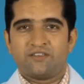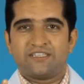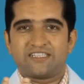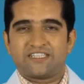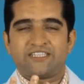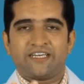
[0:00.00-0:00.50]

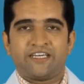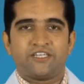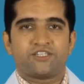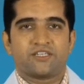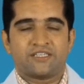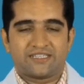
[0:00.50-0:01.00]
this
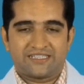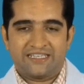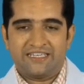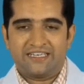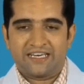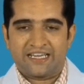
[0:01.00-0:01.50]
change is
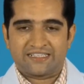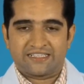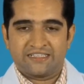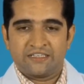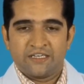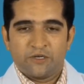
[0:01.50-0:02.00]
seen as
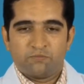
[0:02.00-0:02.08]
a